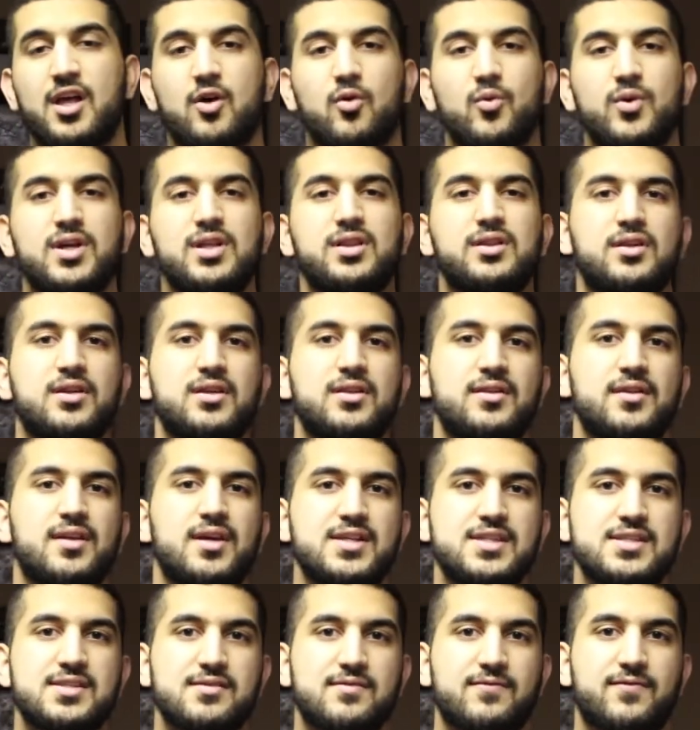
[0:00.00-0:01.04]
We learn
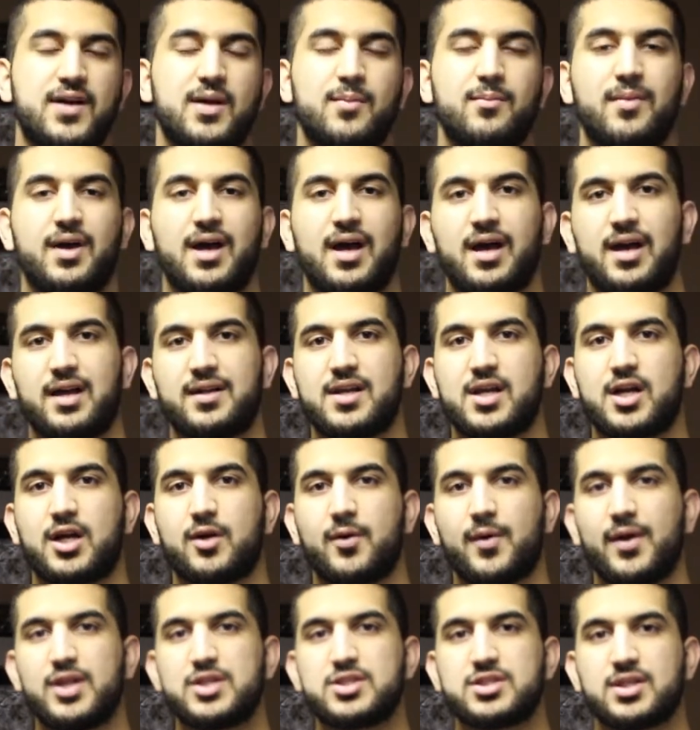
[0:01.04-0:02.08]
this from a
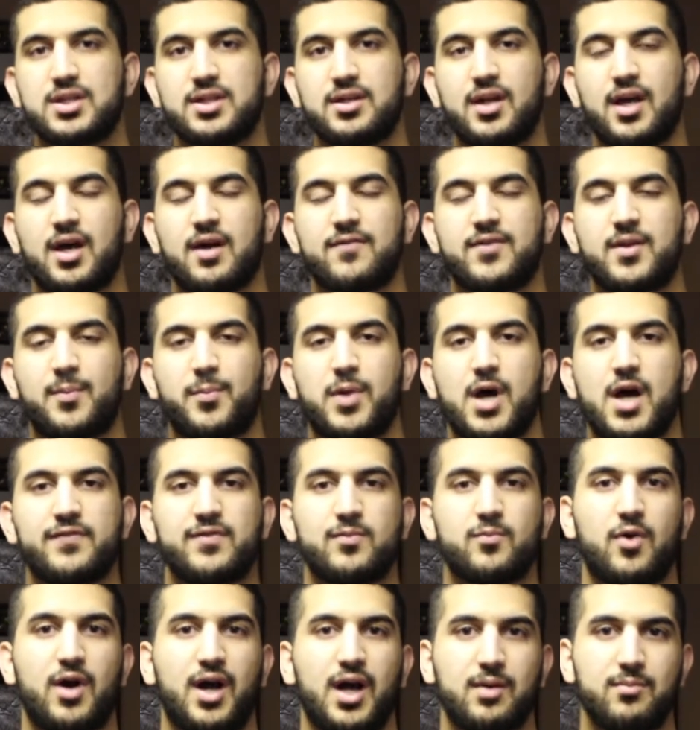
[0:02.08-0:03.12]
narration of the
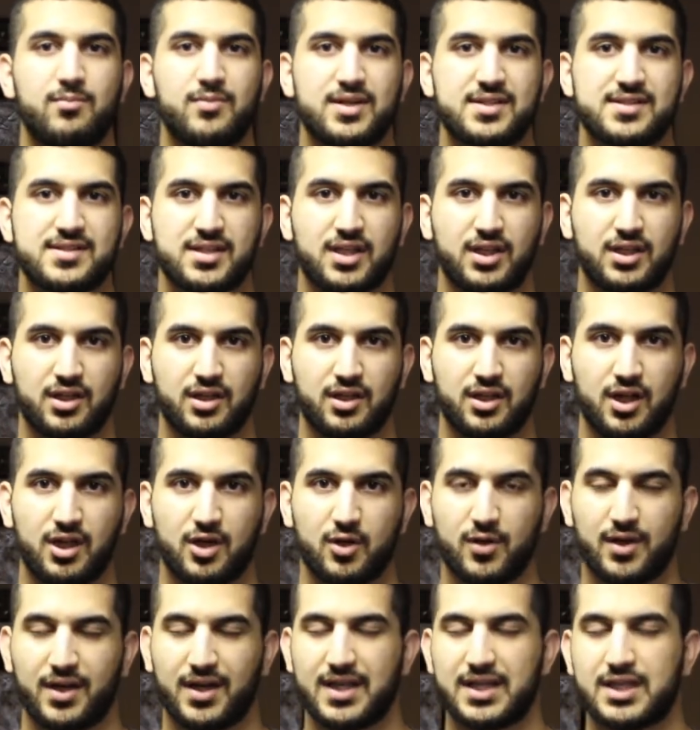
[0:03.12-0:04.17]
Prophet Muhammad
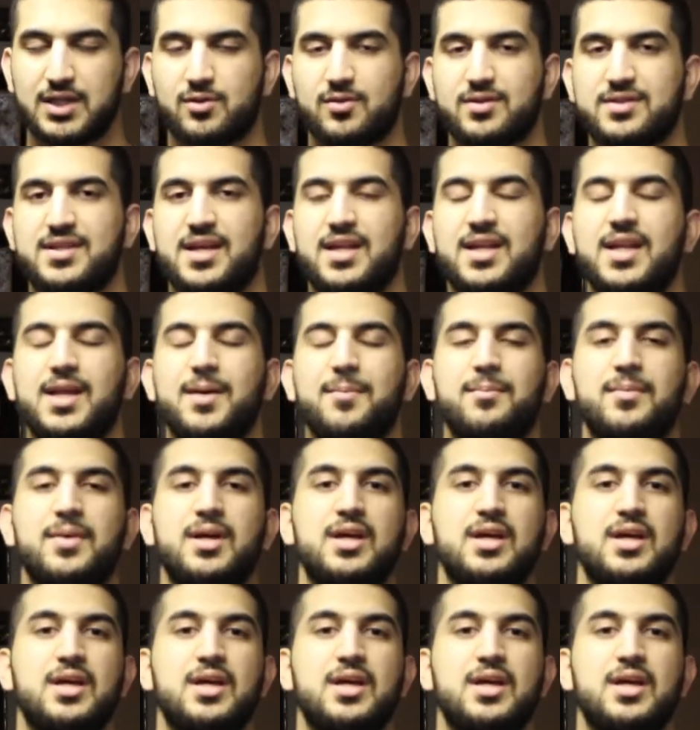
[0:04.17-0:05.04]
sallallahu alaihi wasallam,